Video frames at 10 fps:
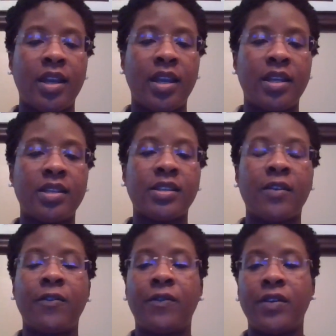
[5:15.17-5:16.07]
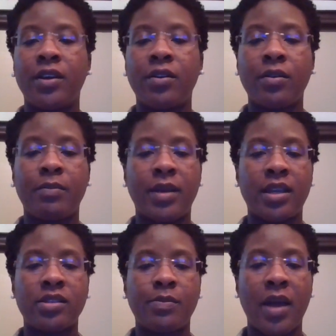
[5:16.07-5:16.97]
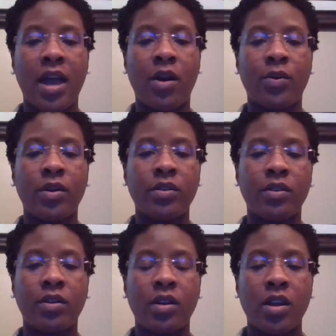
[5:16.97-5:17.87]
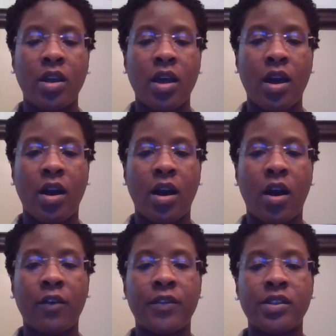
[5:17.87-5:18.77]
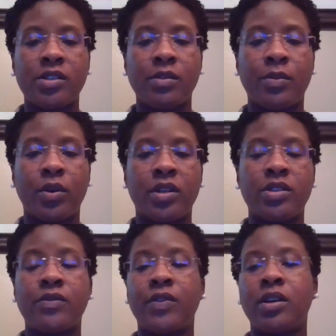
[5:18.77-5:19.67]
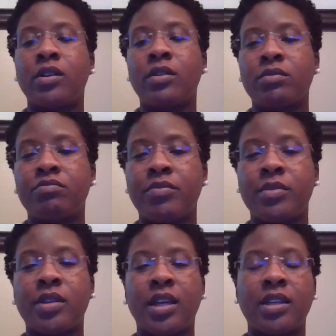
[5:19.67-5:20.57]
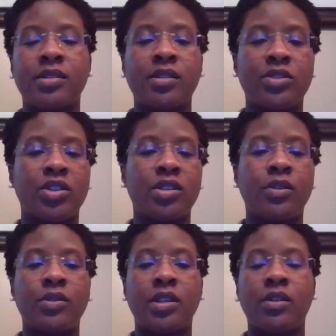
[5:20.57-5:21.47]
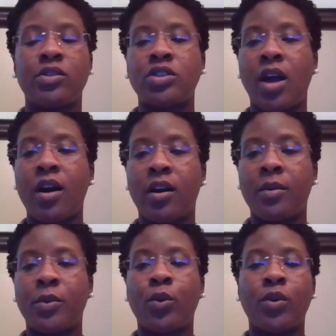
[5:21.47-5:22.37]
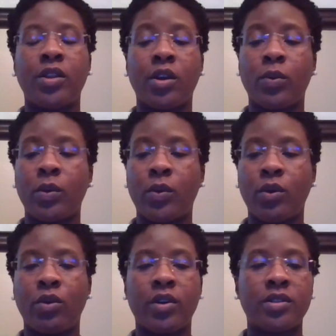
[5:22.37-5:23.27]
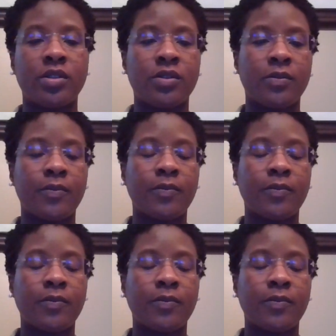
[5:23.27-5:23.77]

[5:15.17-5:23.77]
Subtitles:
It is a fear-based power. Often subordinates fear things such as losing their job or their rewards.